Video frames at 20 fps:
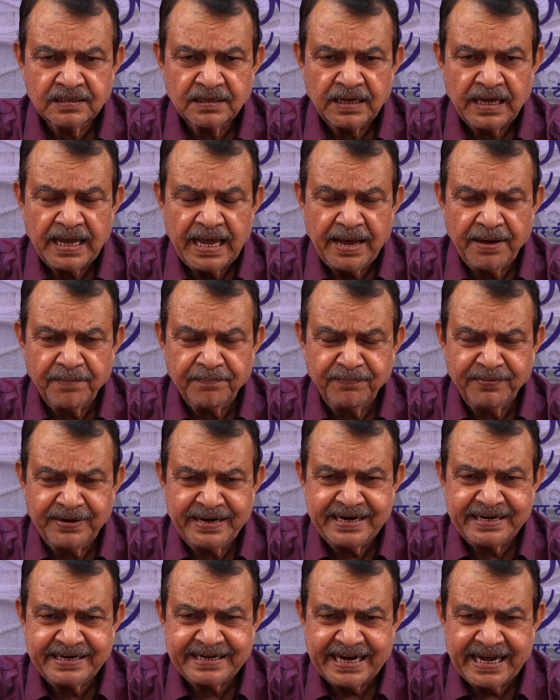
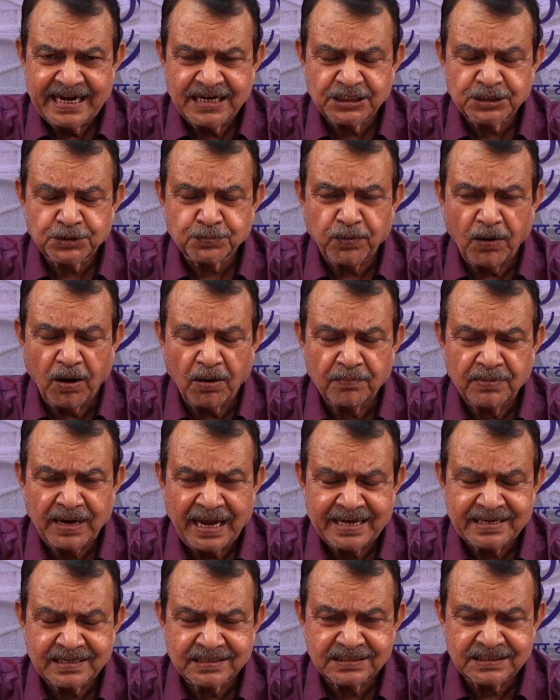every tense form,
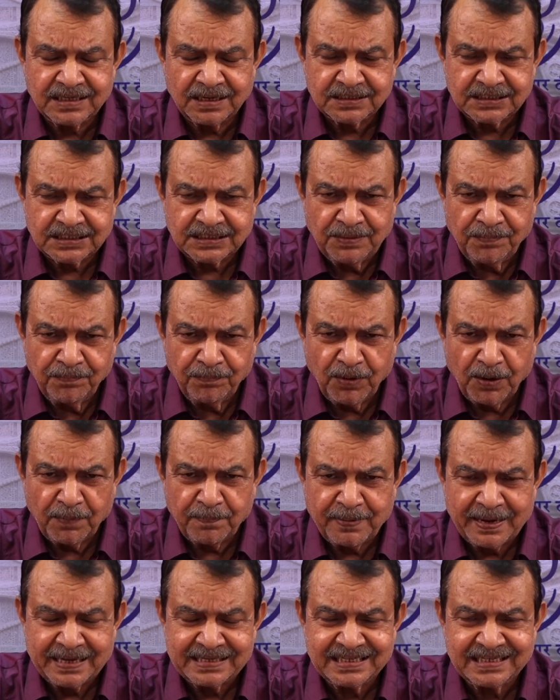like the simple
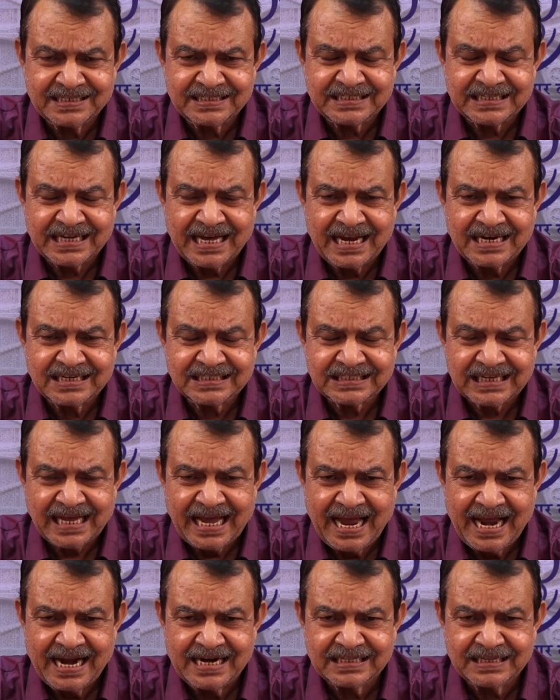present tense
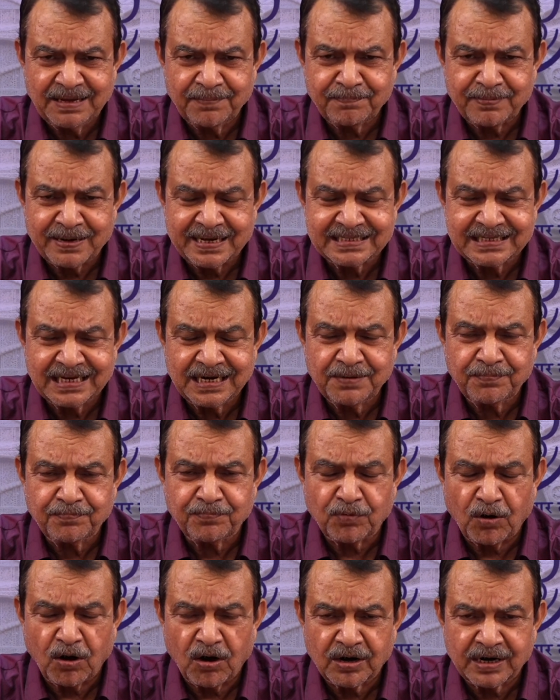and the present
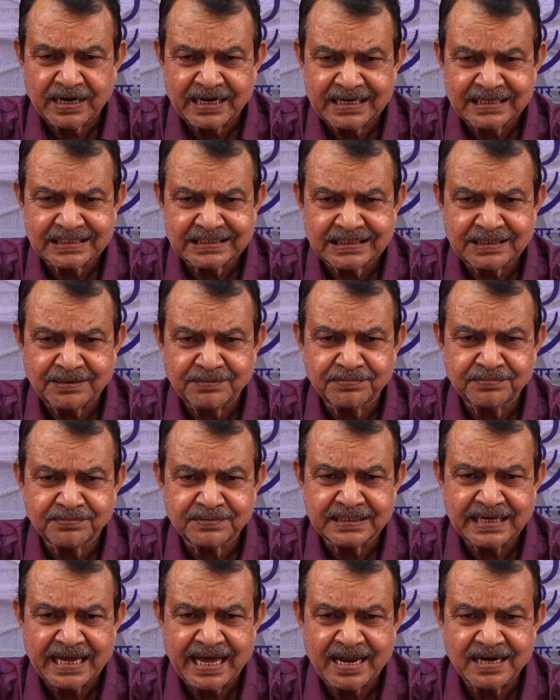progressive
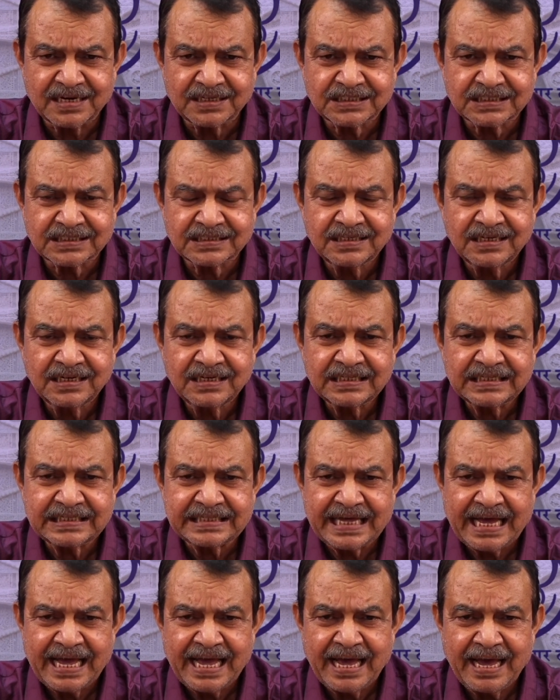tense,
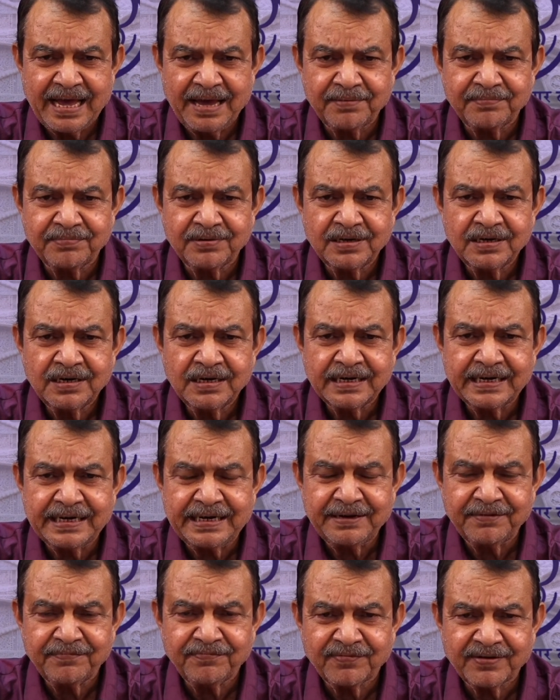they have
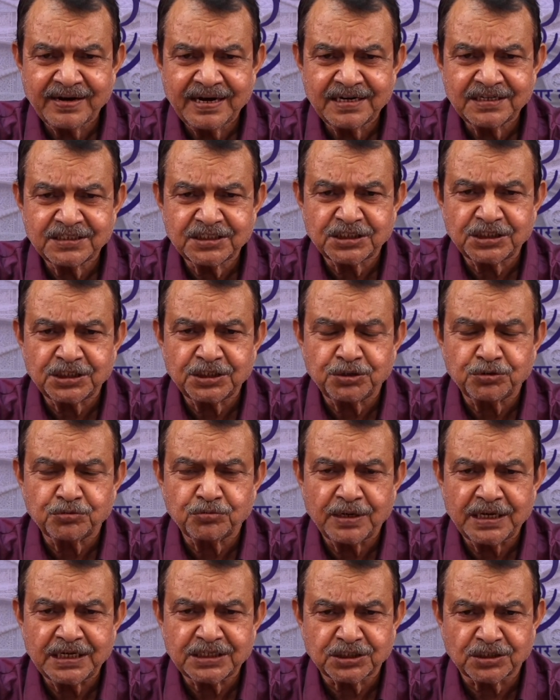different
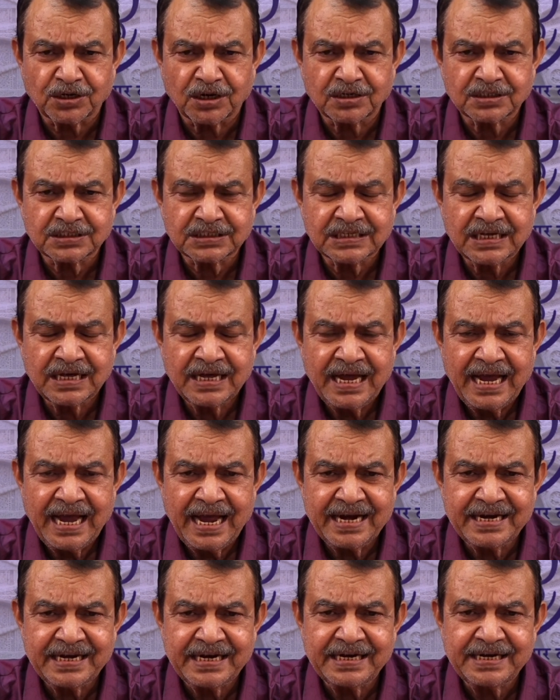situations,
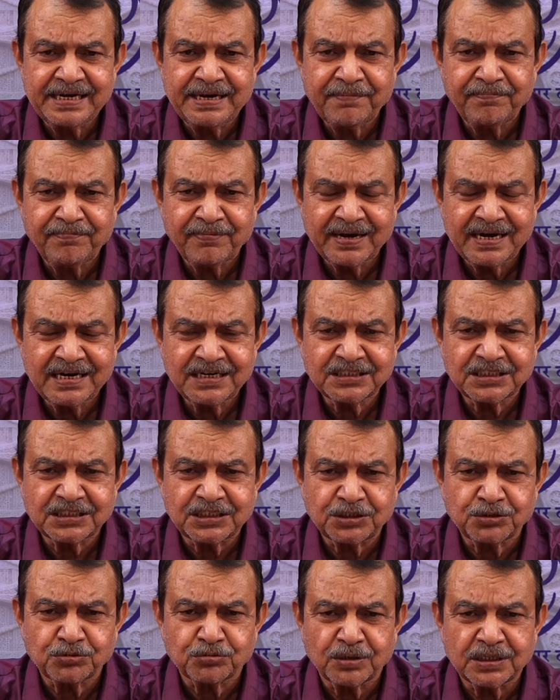and in different
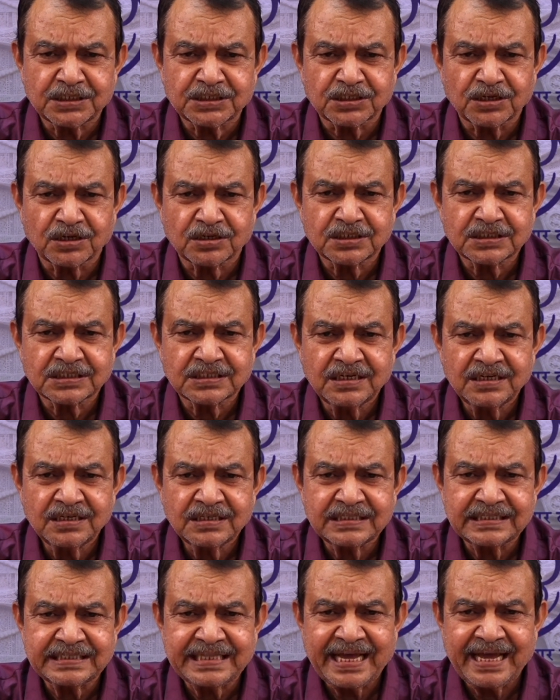situations
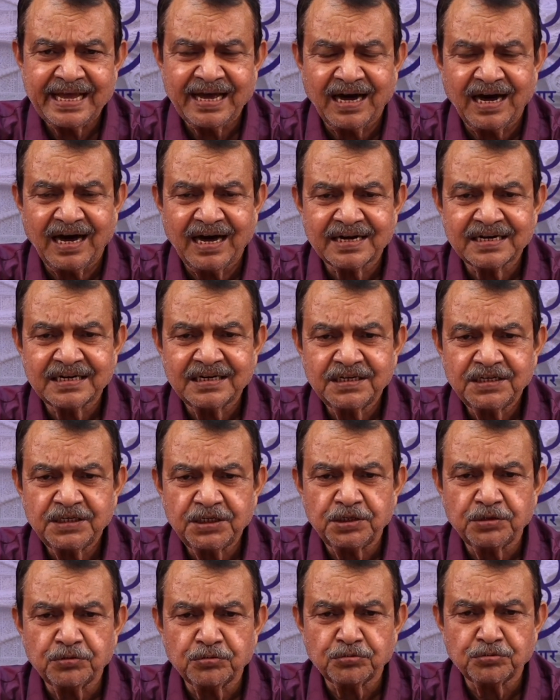they are
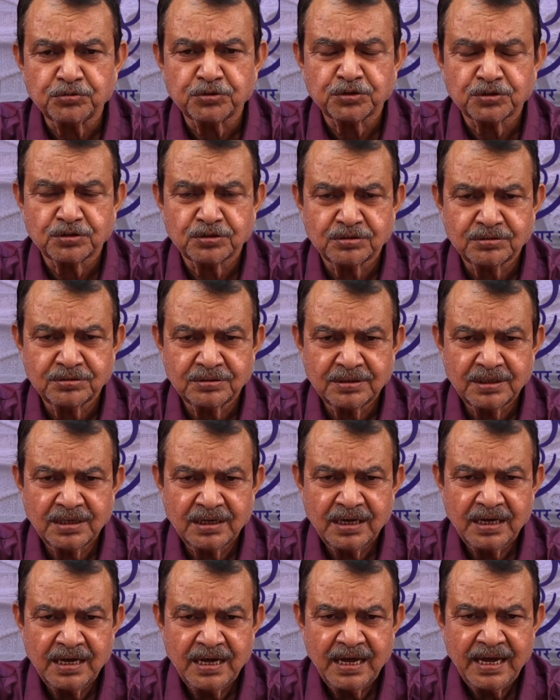used.
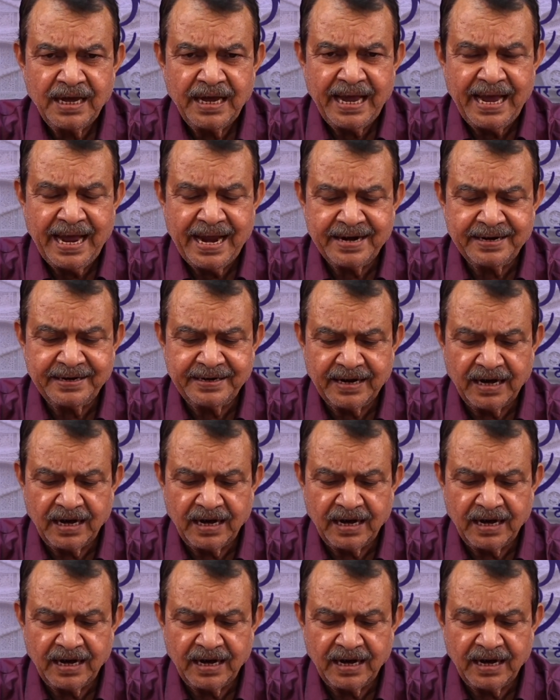And